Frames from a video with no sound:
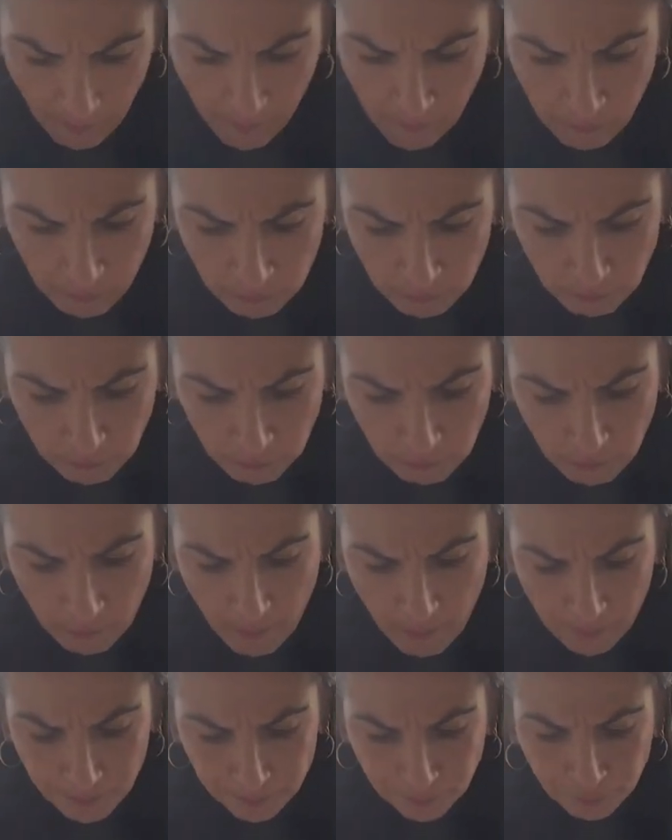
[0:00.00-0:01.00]
Mm.
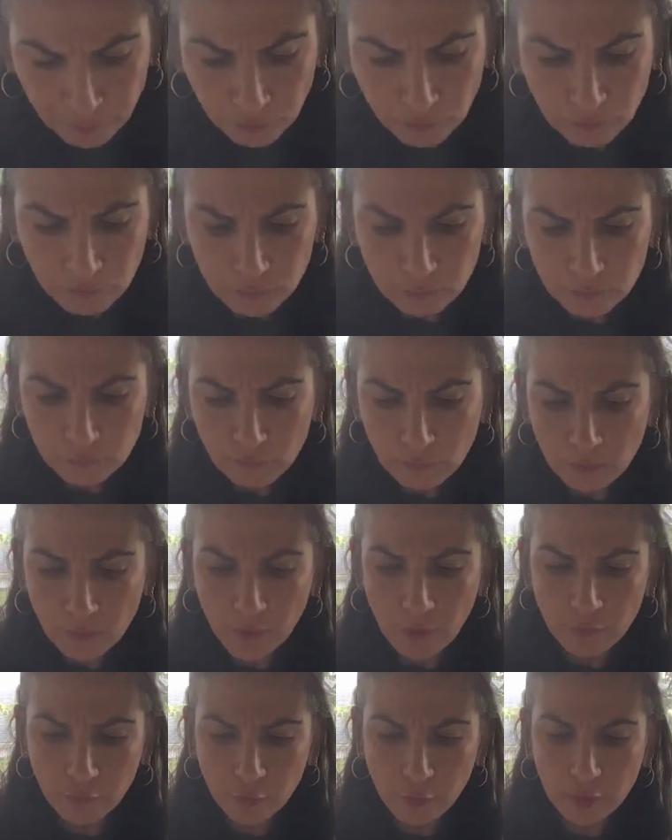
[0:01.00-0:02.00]

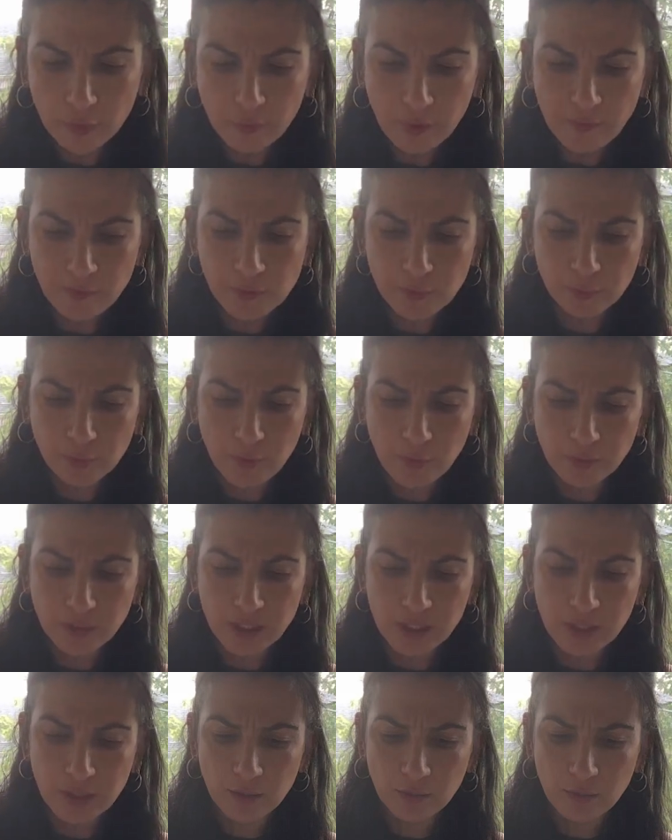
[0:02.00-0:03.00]
4 grams of
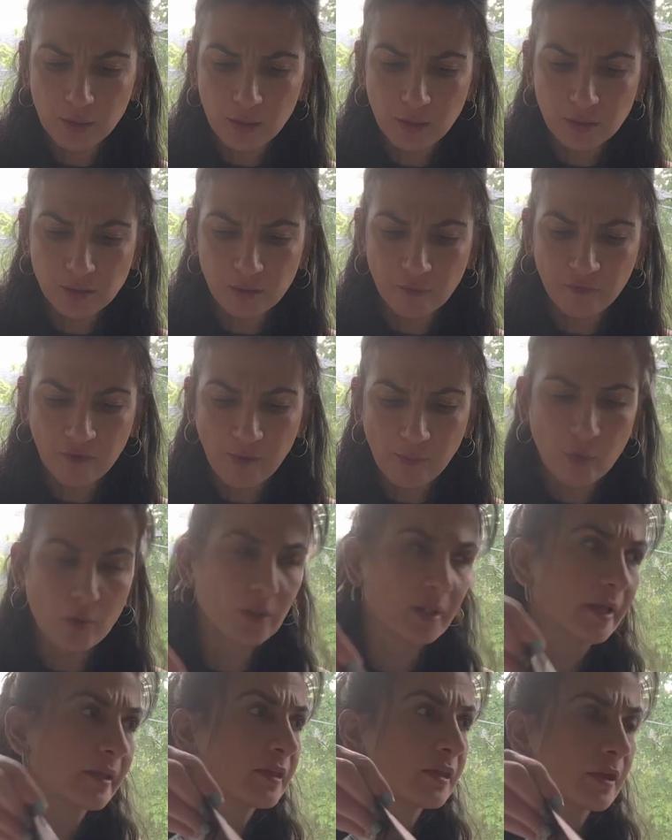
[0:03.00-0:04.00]
protein, 3 grams of fiber. Oh,
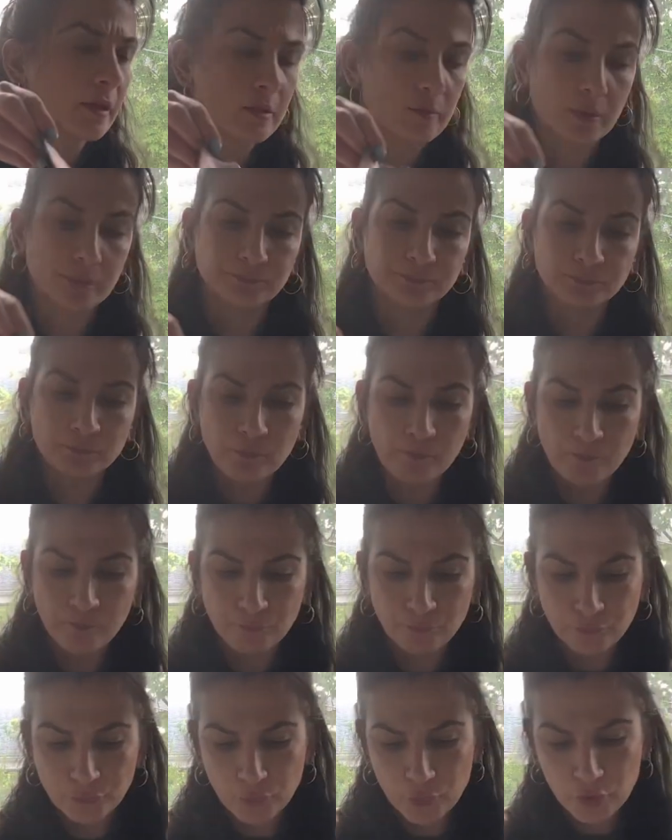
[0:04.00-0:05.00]
like the other one.
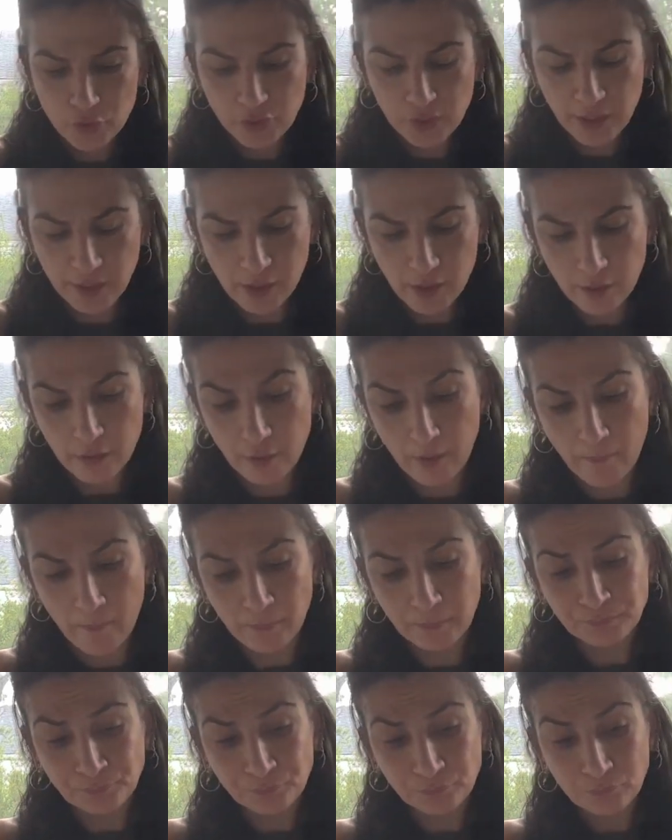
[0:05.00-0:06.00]
Just like the other one.
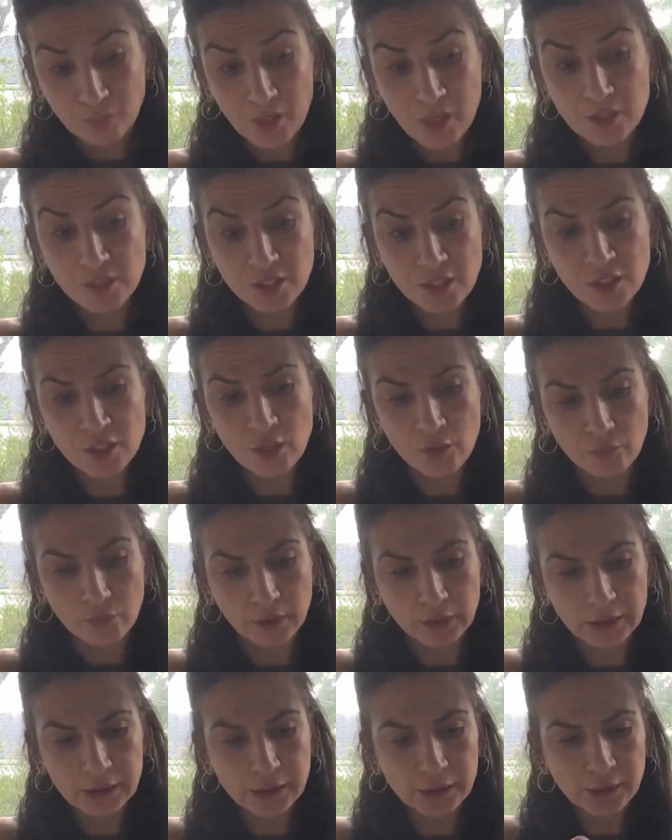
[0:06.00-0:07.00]
Guys, these are
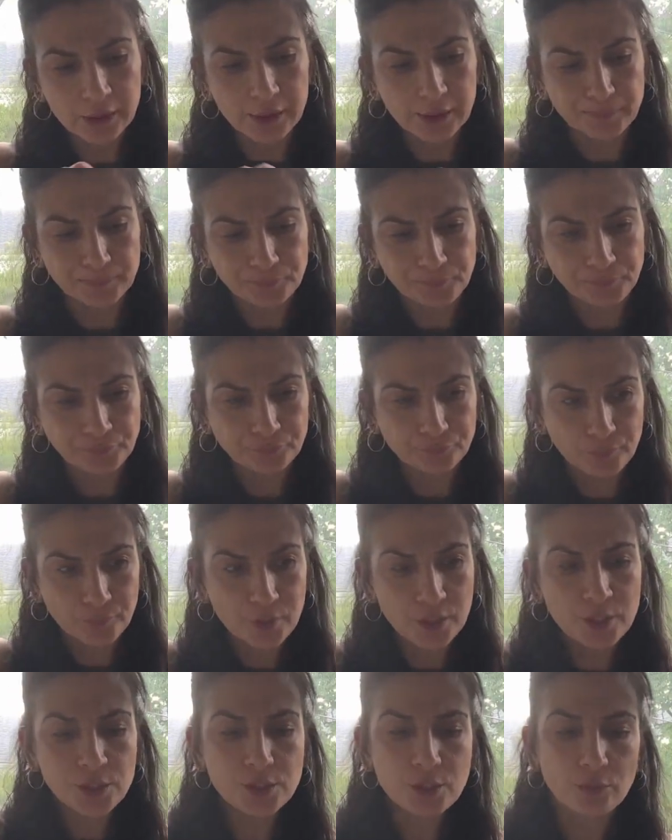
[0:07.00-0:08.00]
really
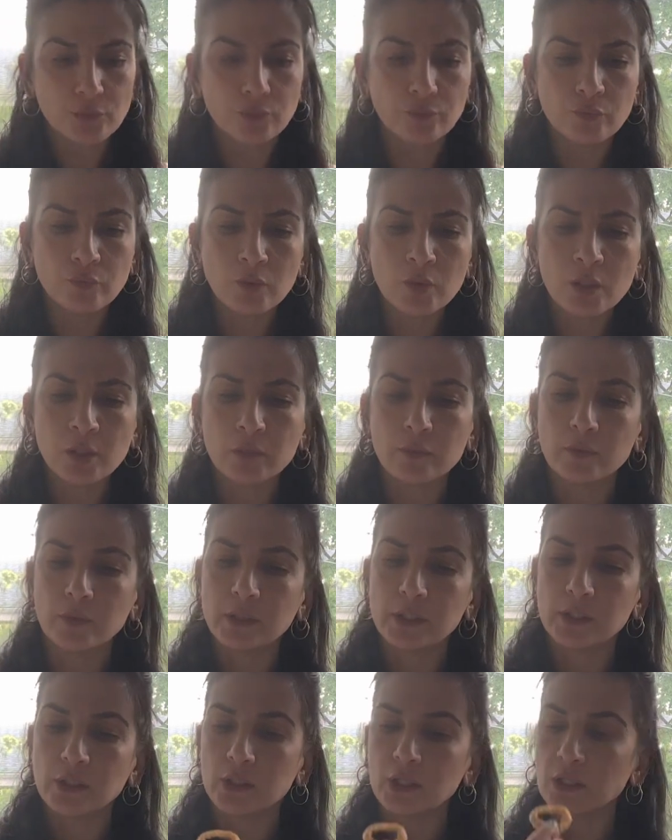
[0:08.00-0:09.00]
good. These are really,
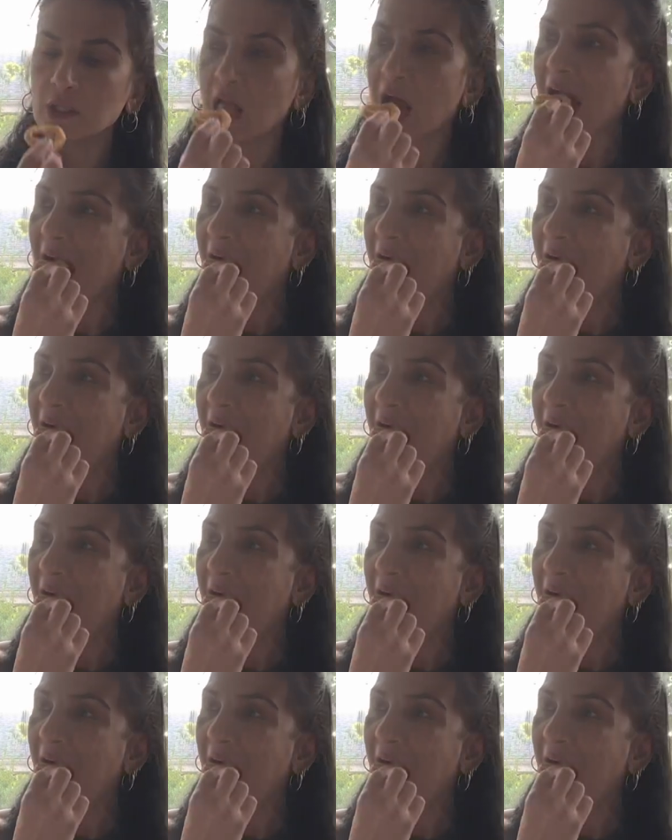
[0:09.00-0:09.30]
really good.